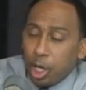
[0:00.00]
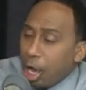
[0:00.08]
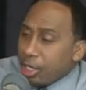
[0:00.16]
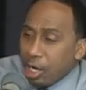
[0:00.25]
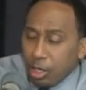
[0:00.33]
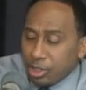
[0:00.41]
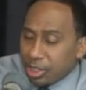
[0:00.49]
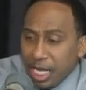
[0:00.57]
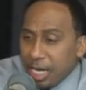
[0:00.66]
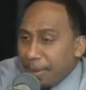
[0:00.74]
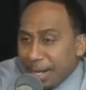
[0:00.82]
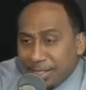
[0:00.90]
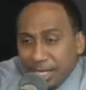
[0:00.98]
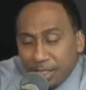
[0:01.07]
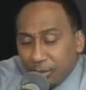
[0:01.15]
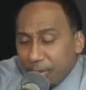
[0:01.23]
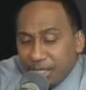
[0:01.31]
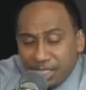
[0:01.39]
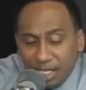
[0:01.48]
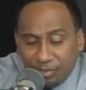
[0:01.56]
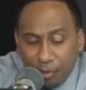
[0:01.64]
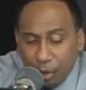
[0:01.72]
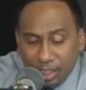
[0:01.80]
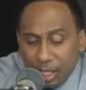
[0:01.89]
Lord knows you stand about 6'3",
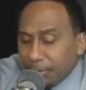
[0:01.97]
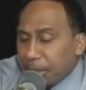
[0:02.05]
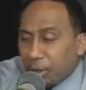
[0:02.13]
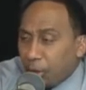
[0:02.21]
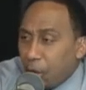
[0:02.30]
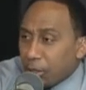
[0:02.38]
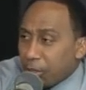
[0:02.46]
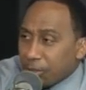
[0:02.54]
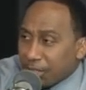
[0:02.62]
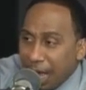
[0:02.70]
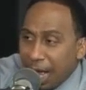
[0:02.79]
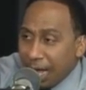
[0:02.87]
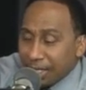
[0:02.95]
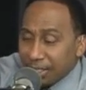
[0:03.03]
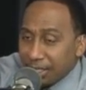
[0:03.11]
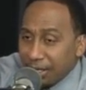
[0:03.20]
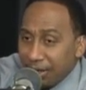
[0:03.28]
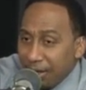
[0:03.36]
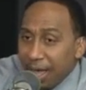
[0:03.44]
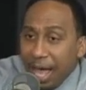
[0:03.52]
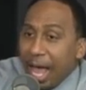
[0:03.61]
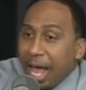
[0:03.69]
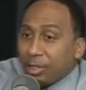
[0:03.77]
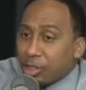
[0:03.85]
6'4", something along those lines.
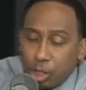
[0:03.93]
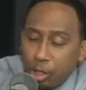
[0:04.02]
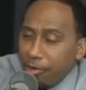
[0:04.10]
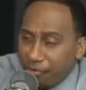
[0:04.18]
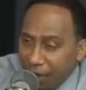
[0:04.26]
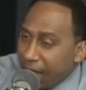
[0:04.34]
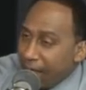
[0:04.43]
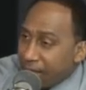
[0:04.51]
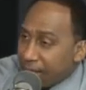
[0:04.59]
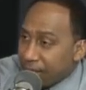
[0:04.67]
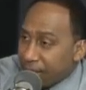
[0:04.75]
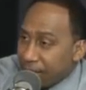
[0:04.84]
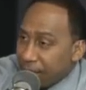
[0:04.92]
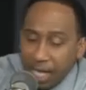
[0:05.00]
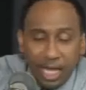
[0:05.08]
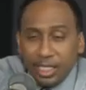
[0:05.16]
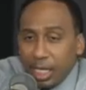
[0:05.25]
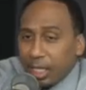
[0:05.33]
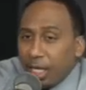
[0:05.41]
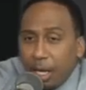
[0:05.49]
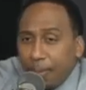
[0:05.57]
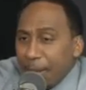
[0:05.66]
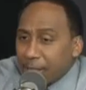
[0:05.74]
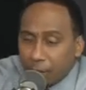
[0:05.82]
Altuve is a
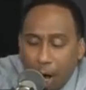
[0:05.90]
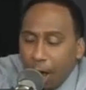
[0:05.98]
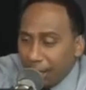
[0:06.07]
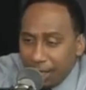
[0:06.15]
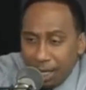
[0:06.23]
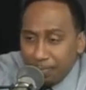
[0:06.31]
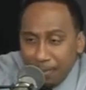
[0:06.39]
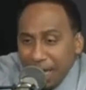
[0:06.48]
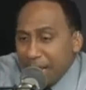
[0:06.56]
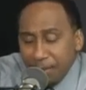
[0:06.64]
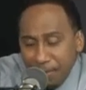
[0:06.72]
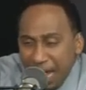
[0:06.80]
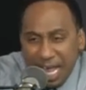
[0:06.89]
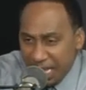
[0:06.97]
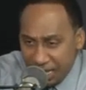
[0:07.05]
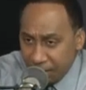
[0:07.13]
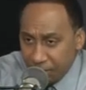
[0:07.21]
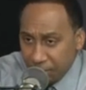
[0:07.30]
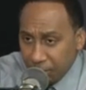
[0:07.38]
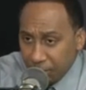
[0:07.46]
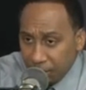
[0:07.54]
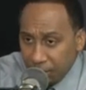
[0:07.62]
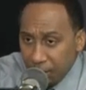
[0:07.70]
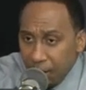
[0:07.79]
little bit taller than Mini-Me
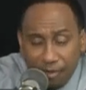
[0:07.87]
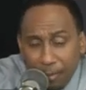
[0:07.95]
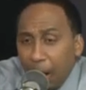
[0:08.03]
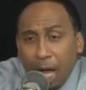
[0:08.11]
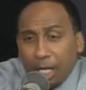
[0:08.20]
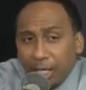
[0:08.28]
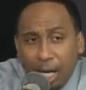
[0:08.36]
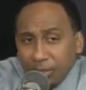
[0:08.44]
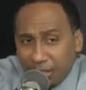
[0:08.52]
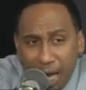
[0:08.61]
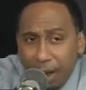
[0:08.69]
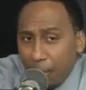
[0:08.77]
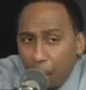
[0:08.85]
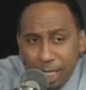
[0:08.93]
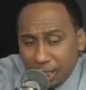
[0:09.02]
from all of those damn